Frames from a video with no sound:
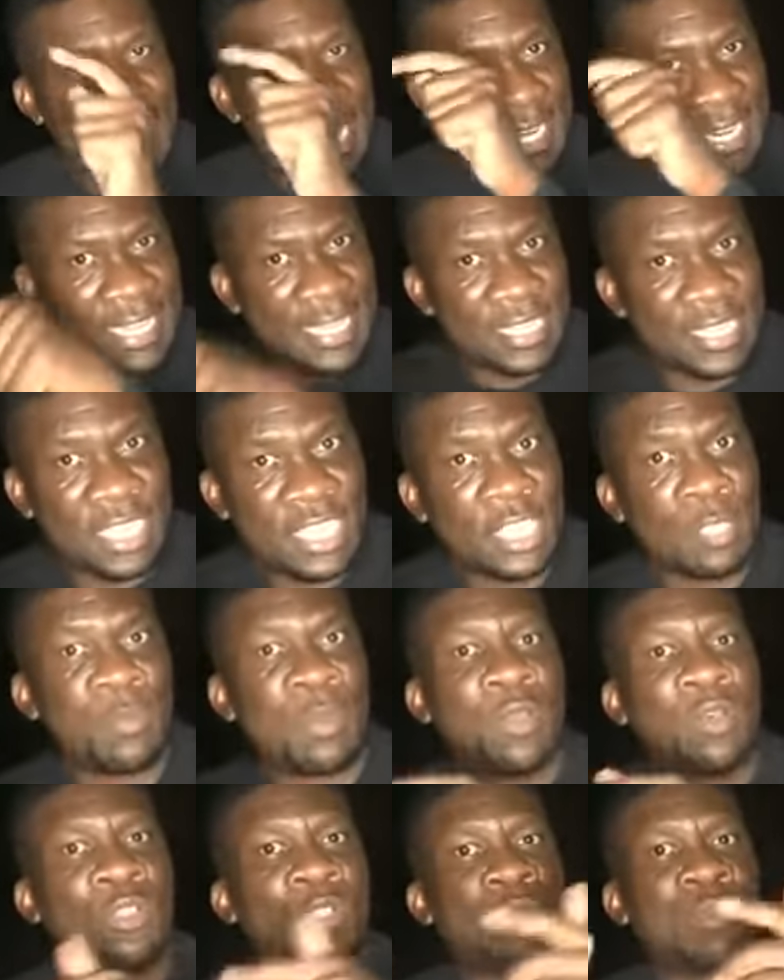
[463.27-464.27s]
It exists
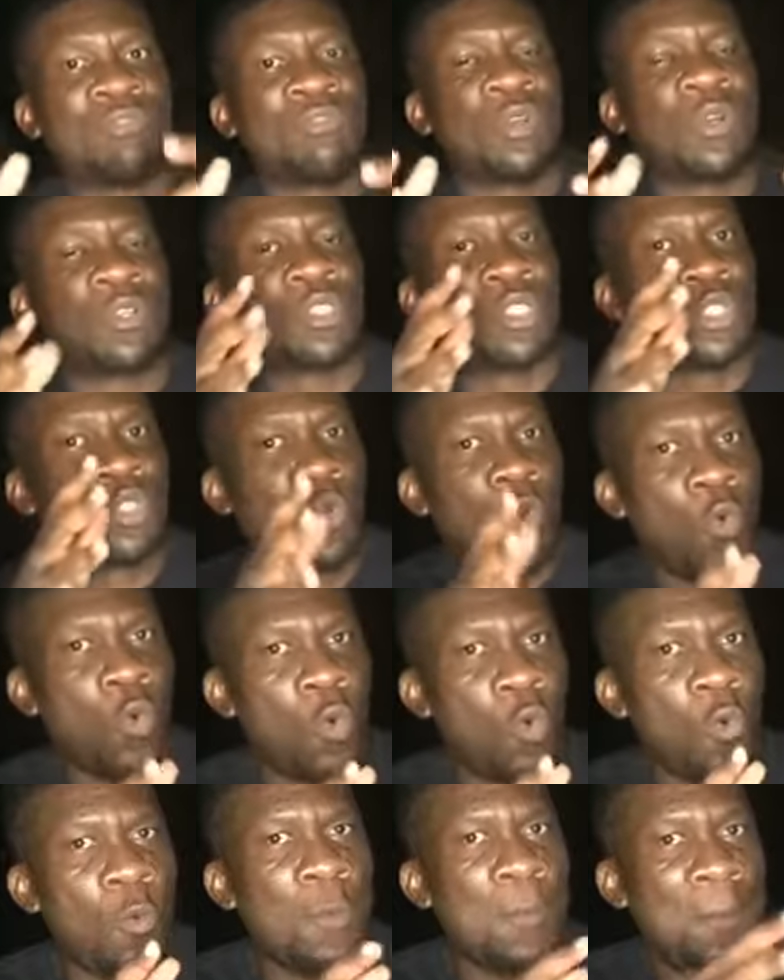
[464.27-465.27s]
because we've got
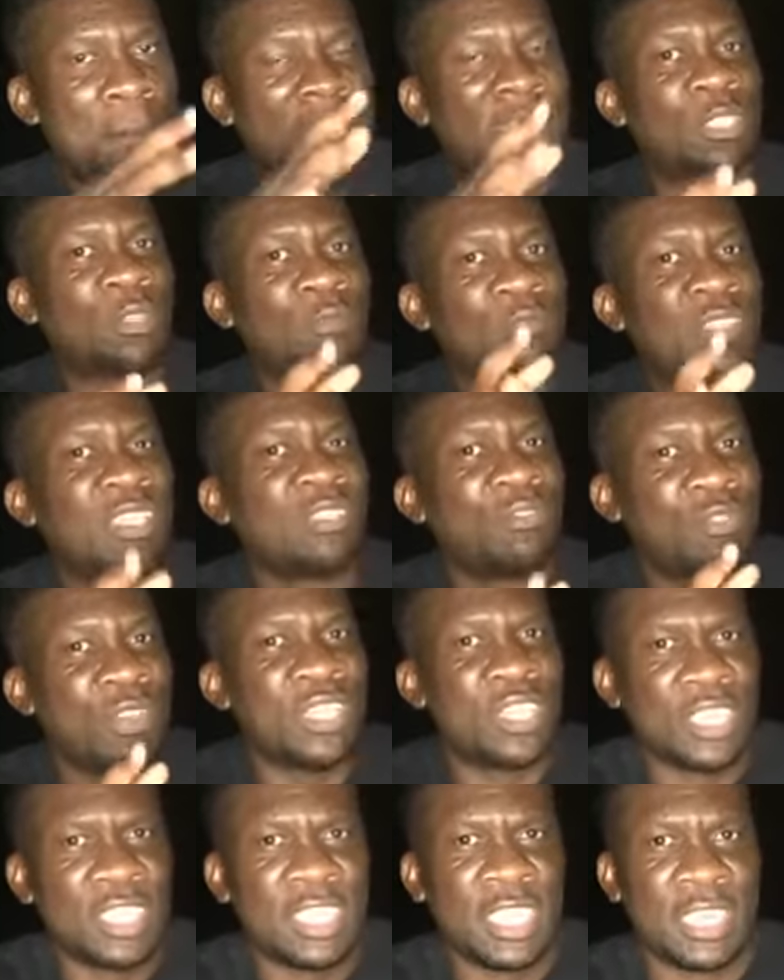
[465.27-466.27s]
so much of this
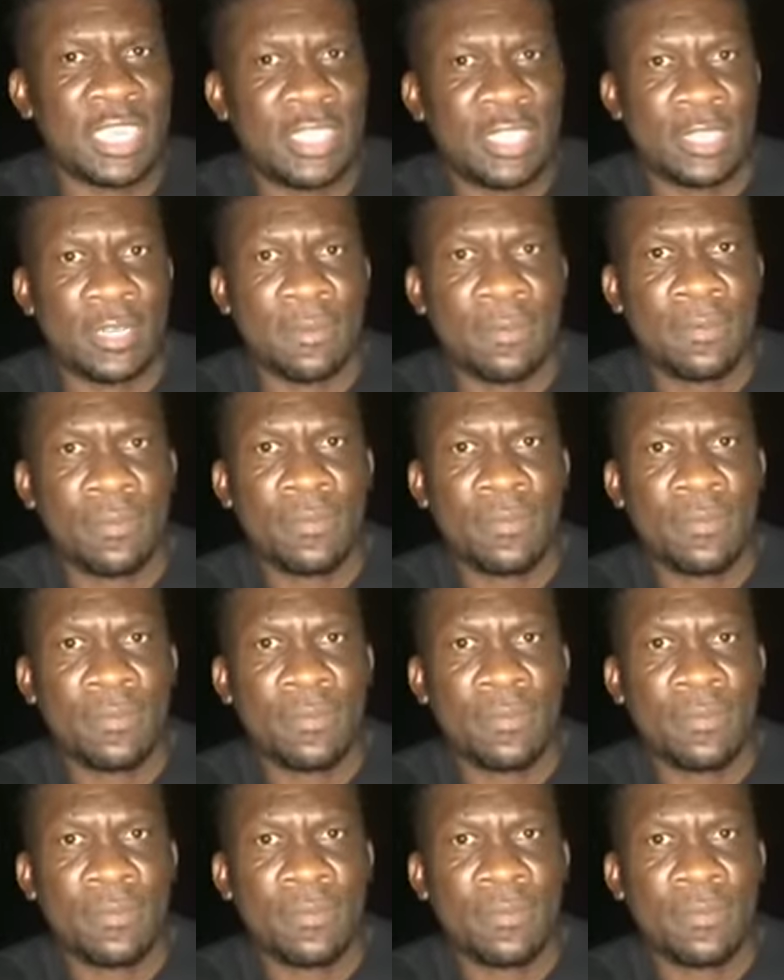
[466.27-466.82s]
vegetation.